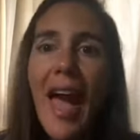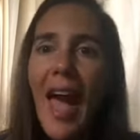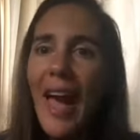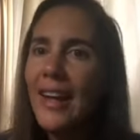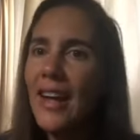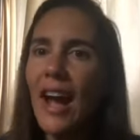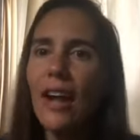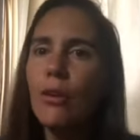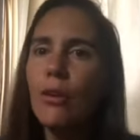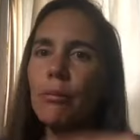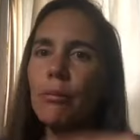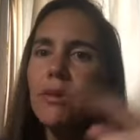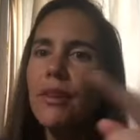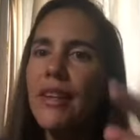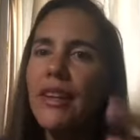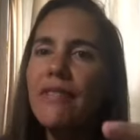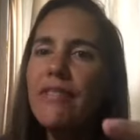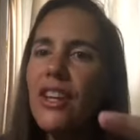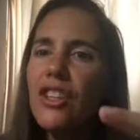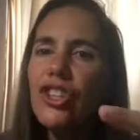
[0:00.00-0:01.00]
And I
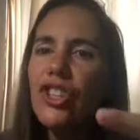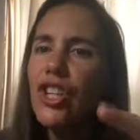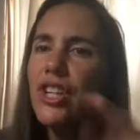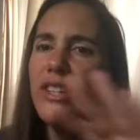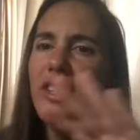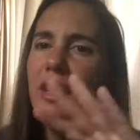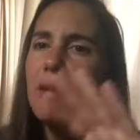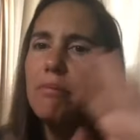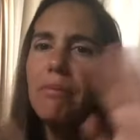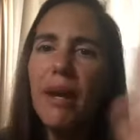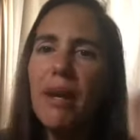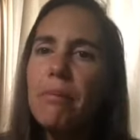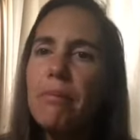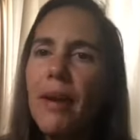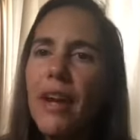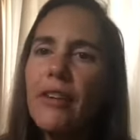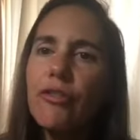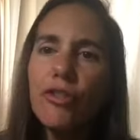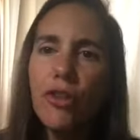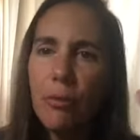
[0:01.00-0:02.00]
believe that she did big
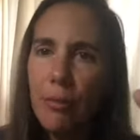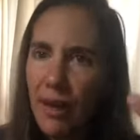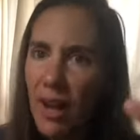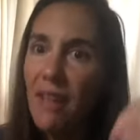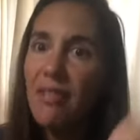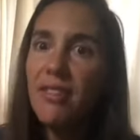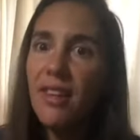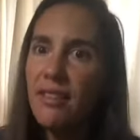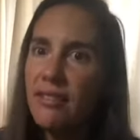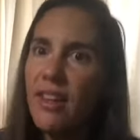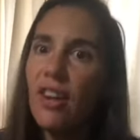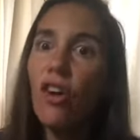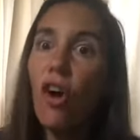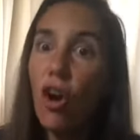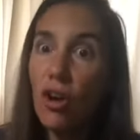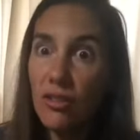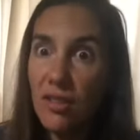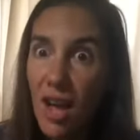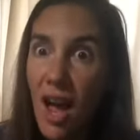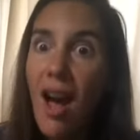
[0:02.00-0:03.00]
picture, but I think there
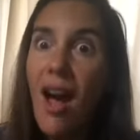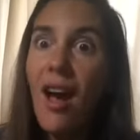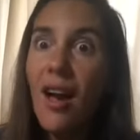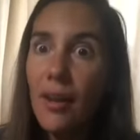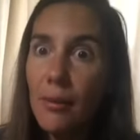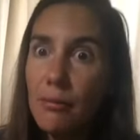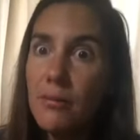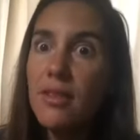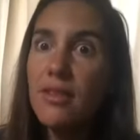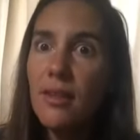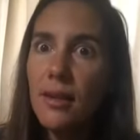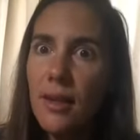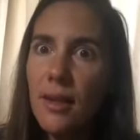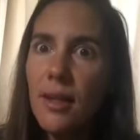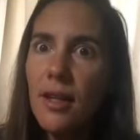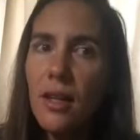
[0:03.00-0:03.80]
are times